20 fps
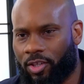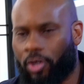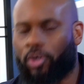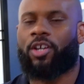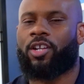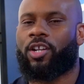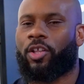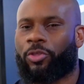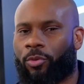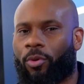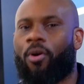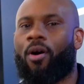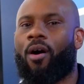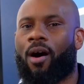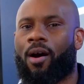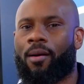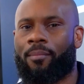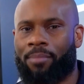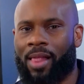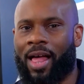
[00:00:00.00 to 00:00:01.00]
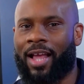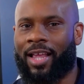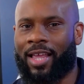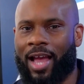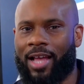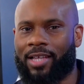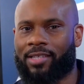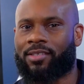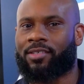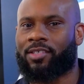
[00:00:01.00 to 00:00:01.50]
They're going to throw our black
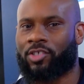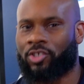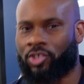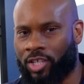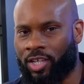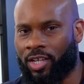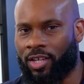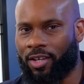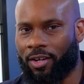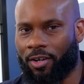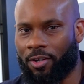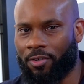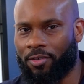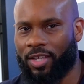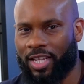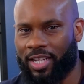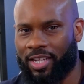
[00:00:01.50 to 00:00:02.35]
asses to jail